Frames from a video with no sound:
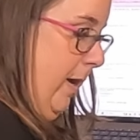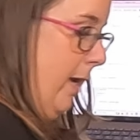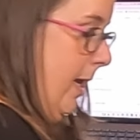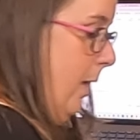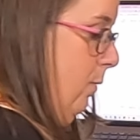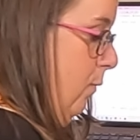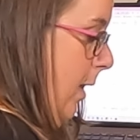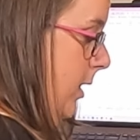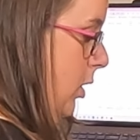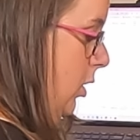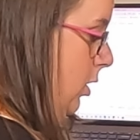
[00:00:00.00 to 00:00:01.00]
got a
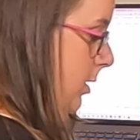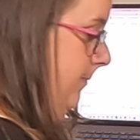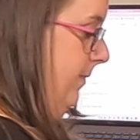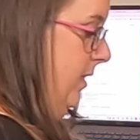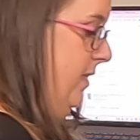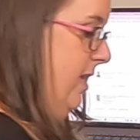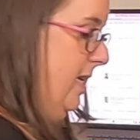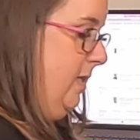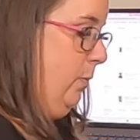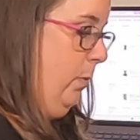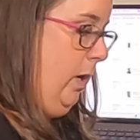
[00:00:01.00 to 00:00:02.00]
record.
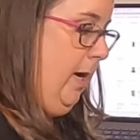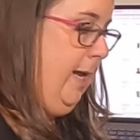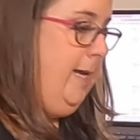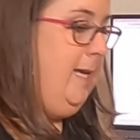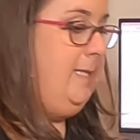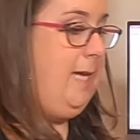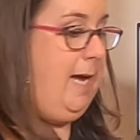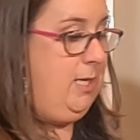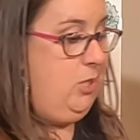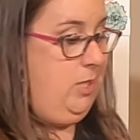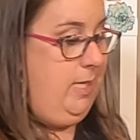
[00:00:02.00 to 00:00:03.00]
This one is
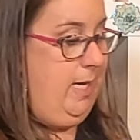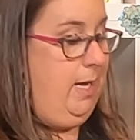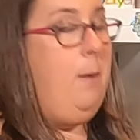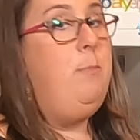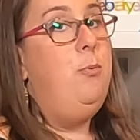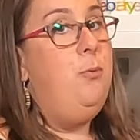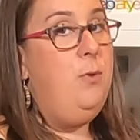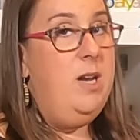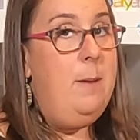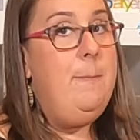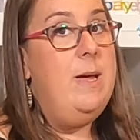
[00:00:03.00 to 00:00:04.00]
actually
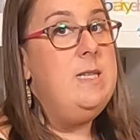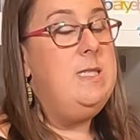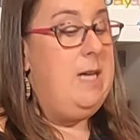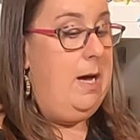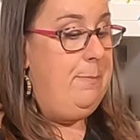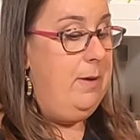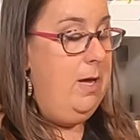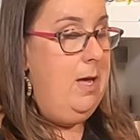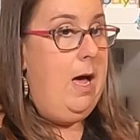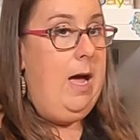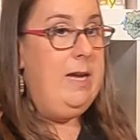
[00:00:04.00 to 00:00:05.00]
pretty messed up.
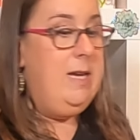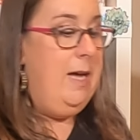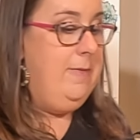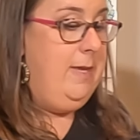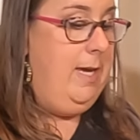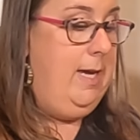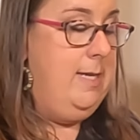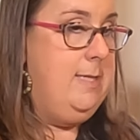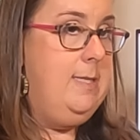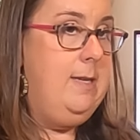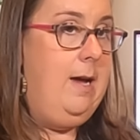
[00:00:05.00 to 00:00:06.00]
I got
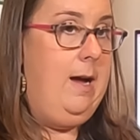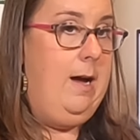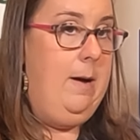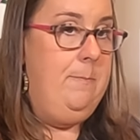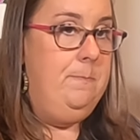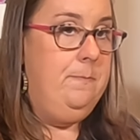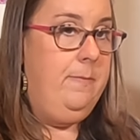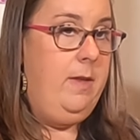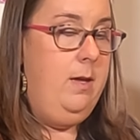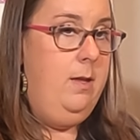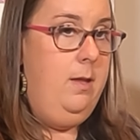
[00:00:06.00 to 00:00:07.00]
these
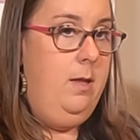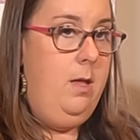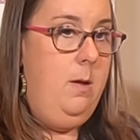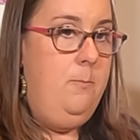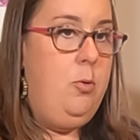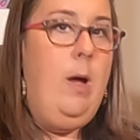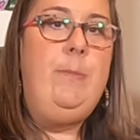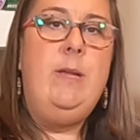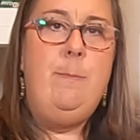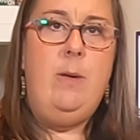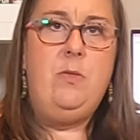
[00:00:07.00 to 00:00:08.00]

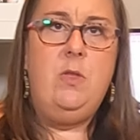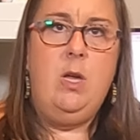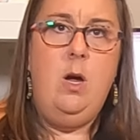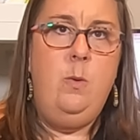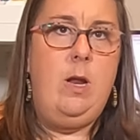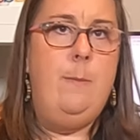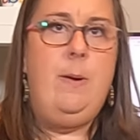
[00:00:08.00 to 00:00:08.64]
probably a month ago when I